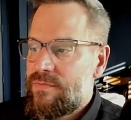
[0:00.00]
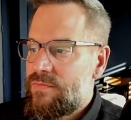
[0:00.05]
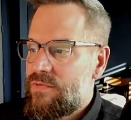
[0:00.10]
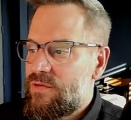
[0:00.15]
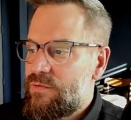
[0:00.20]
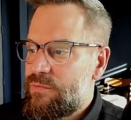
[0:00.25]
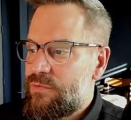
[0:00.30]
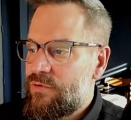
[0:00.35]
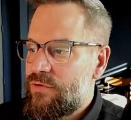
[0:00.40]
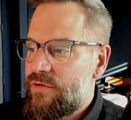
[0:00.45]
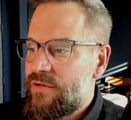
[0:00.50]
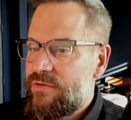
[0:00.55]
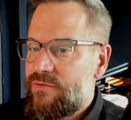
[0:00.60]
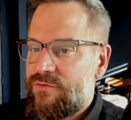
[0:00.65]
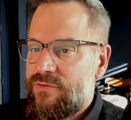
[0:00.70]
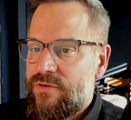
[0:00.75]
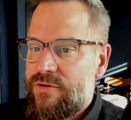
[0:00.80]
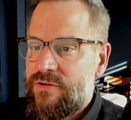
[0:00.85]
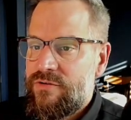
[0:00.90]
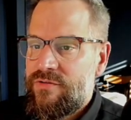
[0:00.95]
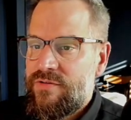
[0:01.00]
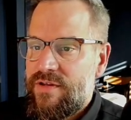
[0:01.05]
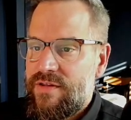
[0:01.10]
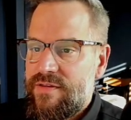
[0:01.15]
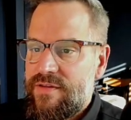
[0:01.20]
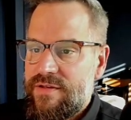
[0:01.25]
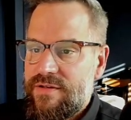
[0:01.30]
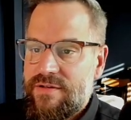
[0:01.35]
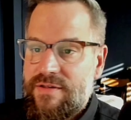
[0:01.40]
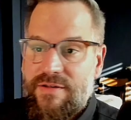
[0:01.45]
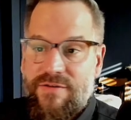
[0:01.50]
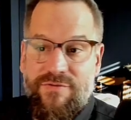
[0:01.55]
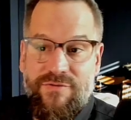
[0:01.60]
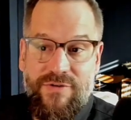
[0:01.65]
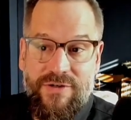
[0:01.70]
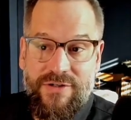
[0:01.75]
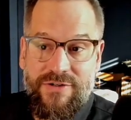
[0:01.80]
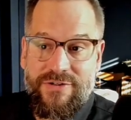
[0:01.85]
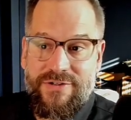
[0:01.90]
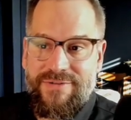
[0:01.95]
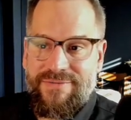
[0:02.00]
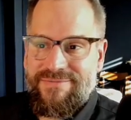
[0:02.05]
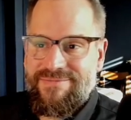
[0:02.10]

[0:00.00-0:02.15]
Deploy it first and then configure it.